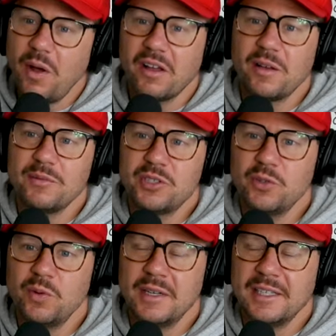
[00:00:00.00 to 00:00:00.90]
welcome
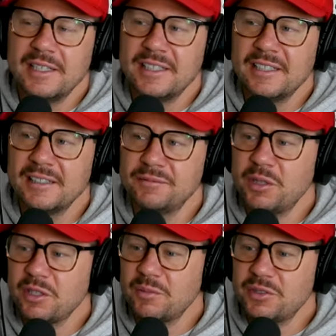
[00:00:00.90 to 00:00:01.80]
to uh,
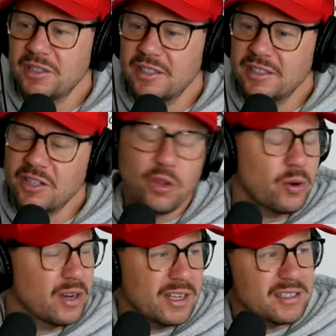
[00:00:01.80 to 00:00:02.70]
welcome to the
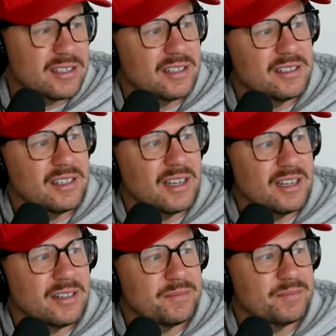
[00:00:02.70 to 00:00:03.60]
glorious, and
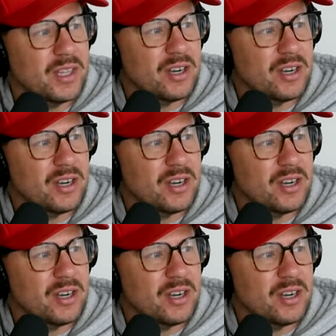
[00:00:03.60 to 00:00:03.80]
uh,